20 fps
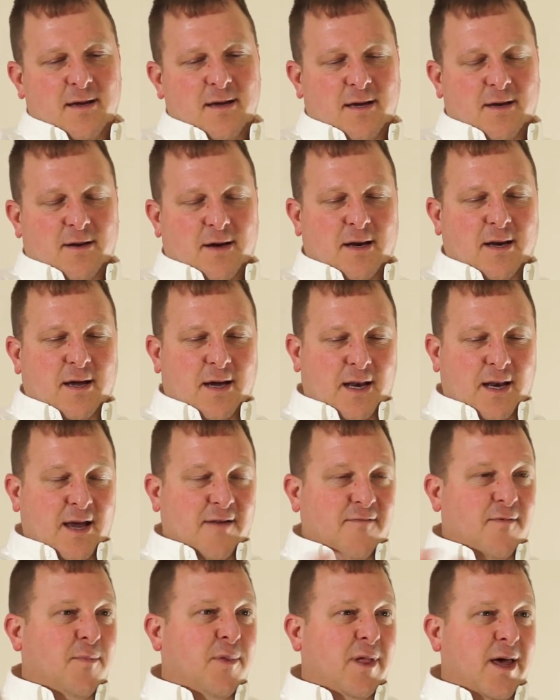I'd
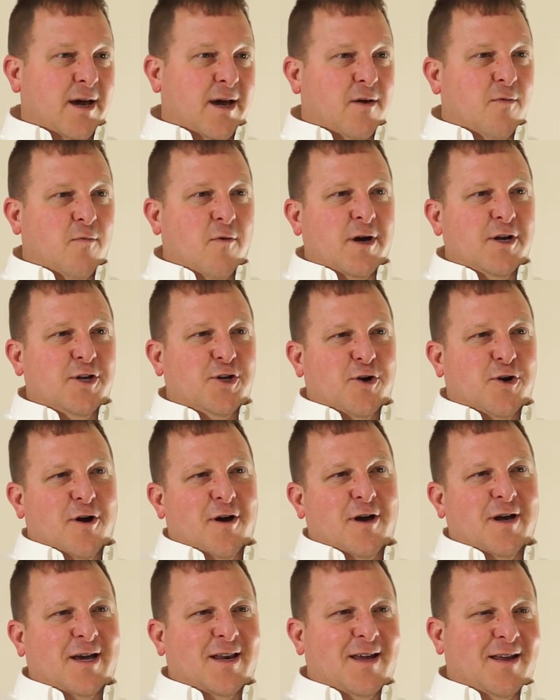have a black and white
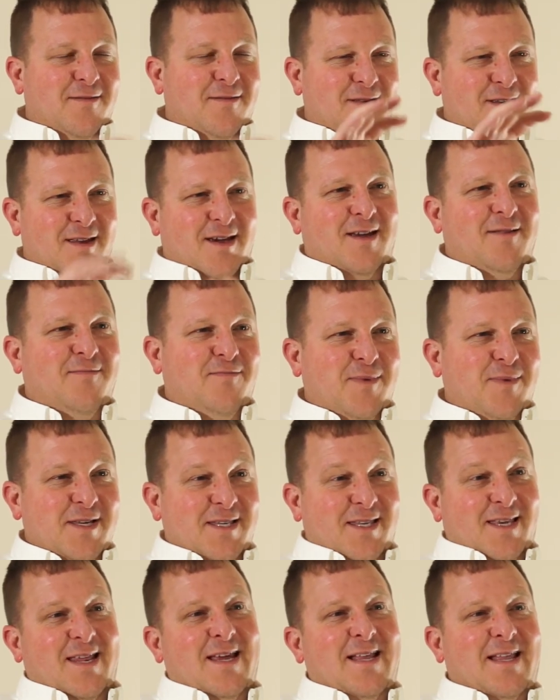drawing, and I'd be
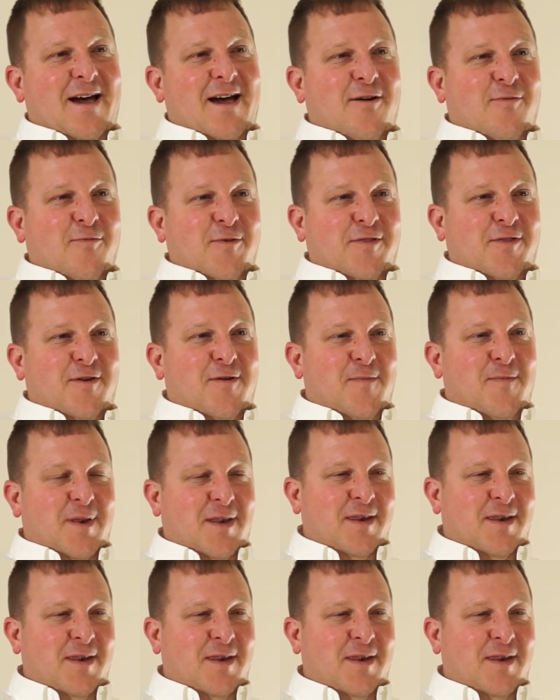sitting down with them,